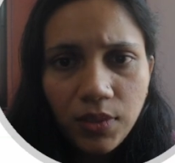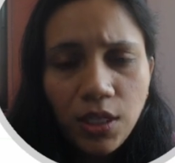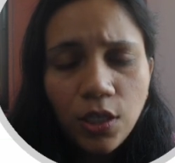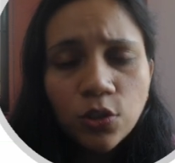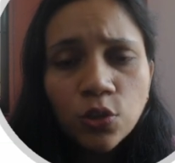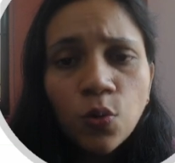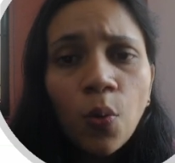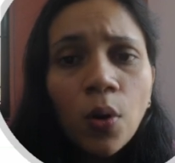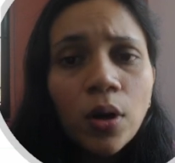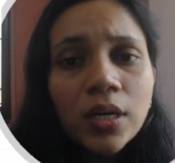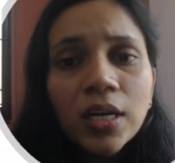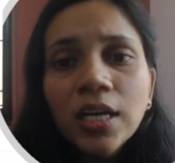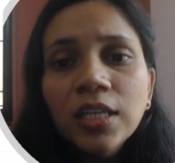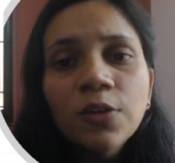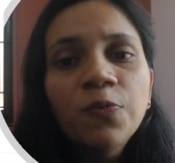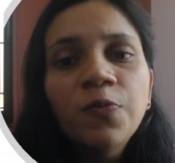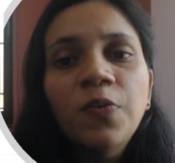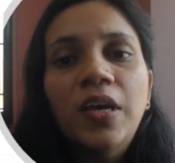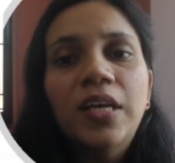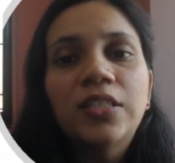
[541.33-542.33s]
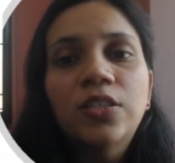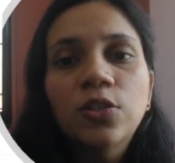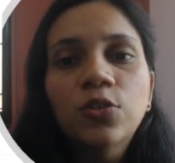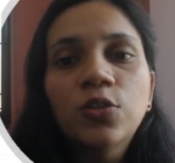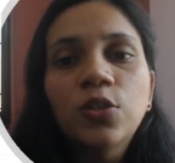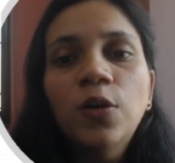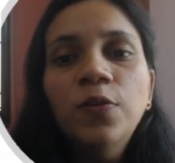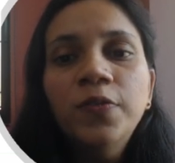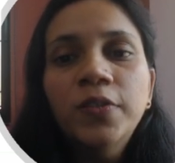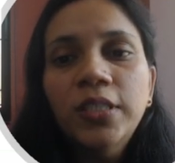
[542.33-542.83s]
So what are the
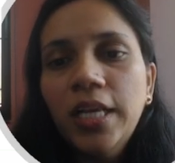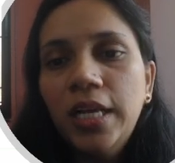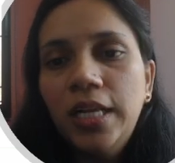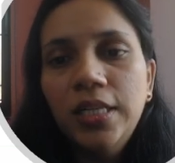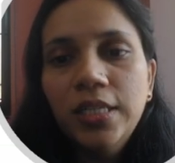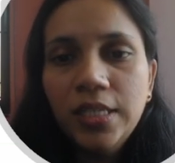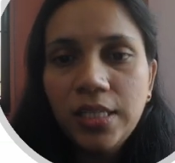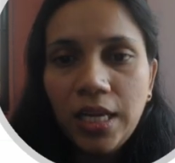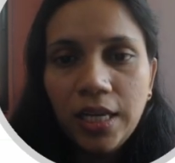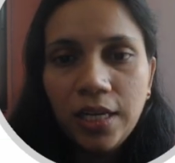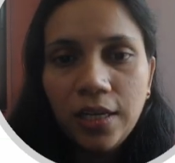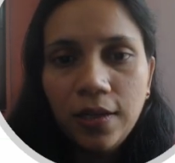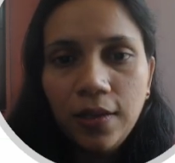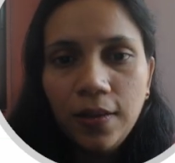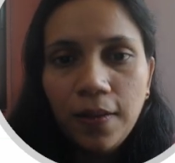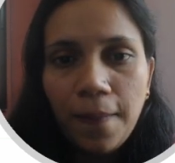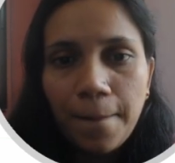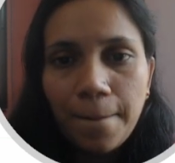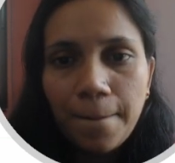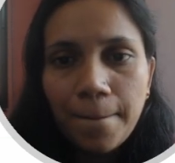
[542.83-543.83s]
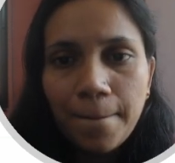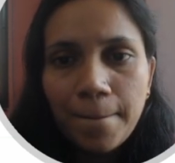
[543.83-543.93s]
phases of cell cycle?